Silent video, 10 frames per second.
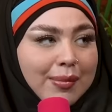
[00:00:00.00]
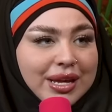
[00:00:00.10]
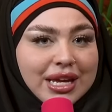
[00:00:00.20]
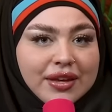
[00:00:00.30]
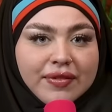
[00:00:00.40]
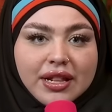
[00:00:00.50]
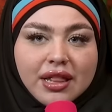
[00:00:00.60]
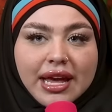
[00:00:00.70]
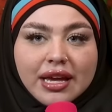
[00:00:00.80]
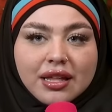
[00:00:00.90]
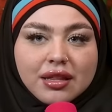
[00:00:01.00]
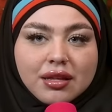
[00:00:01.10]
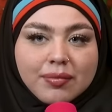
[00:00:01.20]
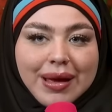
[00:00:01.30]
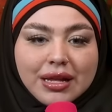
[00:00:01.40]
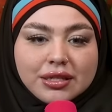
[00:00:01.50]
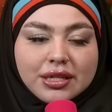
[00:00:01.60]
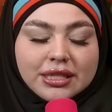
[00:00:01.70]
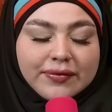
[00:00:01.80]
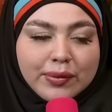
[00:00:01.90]
mean, even like
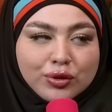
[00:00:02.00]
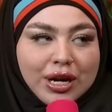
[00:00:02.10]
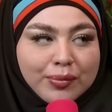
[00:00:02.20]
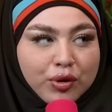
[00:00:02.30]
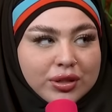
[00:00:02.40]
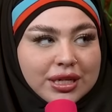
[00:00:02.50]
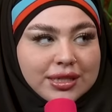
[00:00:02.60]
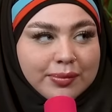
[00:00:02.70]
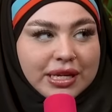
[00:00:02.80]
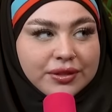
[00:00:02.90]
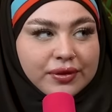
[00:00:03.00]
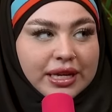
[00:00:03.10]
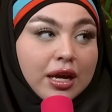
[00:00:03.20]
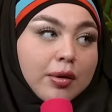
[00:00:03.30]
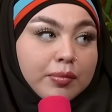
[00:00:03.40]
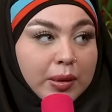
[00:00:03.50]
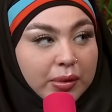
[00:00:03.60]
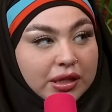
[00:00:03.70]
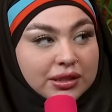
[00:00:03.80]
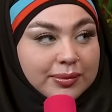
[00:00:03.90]
Palestinians even tried protesting peacefully.
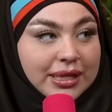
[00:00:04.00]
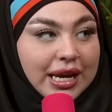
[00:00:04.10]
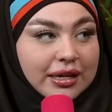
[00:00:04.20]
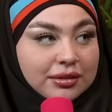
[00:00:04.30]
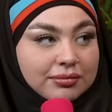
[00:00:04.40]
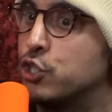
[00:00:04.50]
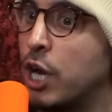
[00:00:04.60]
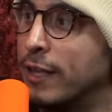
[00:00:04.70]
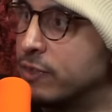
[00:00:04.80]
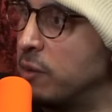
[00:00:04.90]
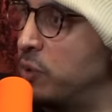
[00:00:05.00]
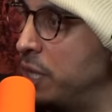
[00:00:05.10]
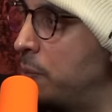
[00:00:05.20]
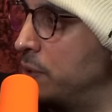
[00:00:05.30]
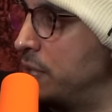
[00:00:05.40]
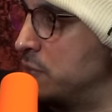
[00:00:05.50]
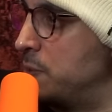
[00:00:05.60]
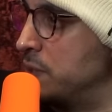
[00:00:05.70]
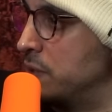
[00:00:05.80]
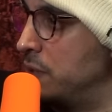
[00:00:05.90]
People ended up dead. They shot them when they
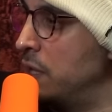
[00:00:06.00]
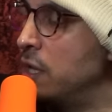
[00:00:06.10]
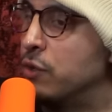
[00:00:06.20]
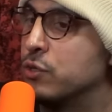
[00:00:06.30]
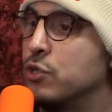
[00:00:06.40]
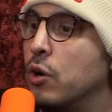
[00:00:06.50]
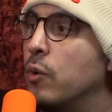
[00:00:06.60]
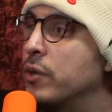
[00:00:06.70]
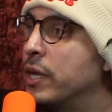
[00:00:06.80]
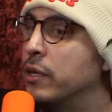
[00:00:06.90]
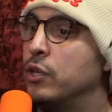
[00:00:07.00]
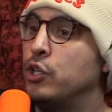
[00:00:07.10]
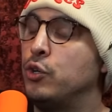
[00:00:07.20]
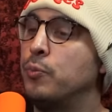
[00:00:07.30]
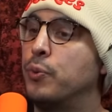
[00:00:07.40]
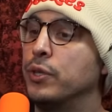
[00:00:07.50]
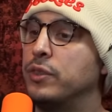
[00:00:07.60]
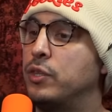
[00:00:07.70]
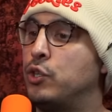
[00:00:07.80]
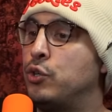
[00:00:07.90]
protest yeah. peacefully. There's no like you
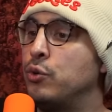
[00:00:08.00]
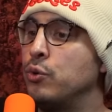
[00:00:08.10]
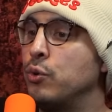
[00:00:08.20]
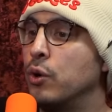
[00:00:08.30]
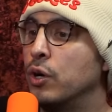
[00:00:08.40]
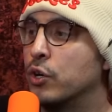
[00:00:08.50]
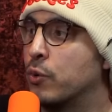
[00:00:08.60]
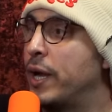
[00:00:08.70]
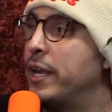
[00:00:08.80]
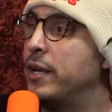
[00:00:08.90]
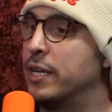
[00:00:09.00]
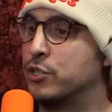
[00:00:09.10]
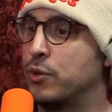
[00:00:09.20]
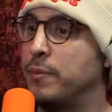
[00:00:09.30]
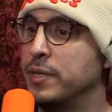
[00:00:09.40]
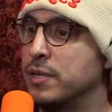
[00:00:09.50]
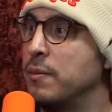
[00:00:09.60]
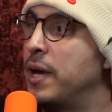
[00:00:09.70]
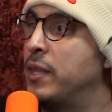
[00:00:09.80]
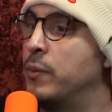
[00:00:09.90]
put you created
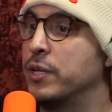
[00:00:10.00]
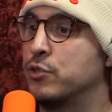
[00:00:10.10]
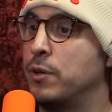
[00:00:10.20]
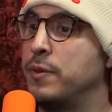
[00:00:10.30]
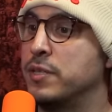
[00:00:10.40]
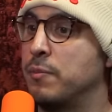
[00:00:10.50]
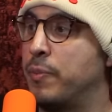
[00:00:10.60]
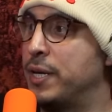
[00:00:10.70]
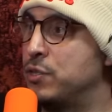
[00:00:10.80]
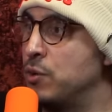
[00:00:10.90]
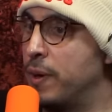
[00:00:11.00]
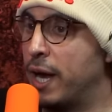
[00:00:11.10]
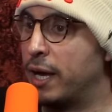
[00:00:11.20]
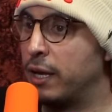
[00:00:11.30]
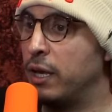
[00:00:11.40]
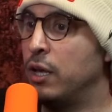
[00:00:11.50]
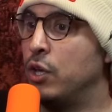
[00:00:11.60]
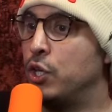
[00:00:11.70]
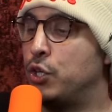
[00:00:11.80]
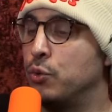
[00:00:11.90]
extremism, and then when extremism bites you back,
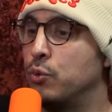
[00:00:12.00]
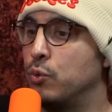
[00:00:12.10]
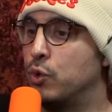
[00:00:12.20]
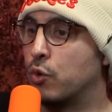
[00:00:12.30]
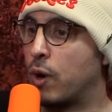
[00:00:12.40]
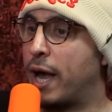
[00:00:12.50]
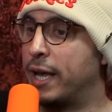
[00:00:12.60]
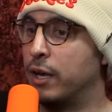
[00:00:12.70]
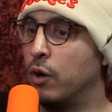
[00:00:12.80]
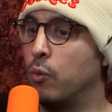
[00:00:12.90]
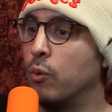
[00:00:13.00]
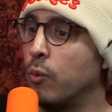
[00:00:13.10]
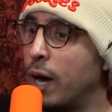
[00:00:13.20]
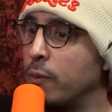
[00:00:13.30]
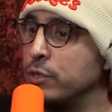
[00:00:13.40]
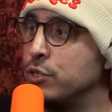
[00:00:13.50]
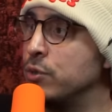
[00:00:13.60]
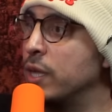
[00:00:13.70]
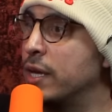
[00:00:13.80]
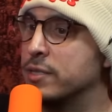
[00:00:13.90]
you cry and go, well, why would
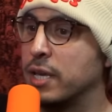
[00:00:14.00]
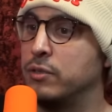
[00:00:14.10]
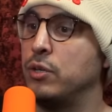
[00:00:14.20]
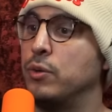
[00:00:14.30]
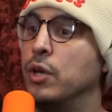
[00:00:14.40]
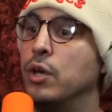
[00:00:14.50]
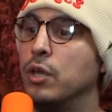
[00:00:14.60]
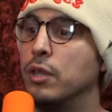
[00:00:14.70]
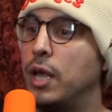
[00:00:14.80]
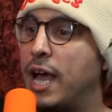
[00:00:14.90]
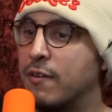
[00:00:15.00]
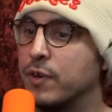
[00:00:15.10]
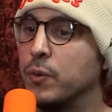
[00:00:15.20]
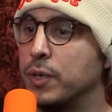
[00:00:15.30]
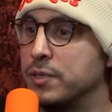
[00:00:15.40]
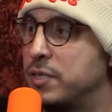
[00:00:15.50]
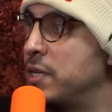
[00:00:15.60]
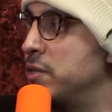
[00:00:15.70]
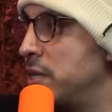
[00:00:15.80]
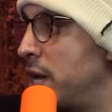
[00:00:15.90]
you do that? It's like, dude, everyone
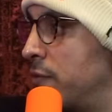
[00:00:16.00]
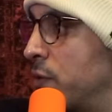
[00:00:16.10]
sees it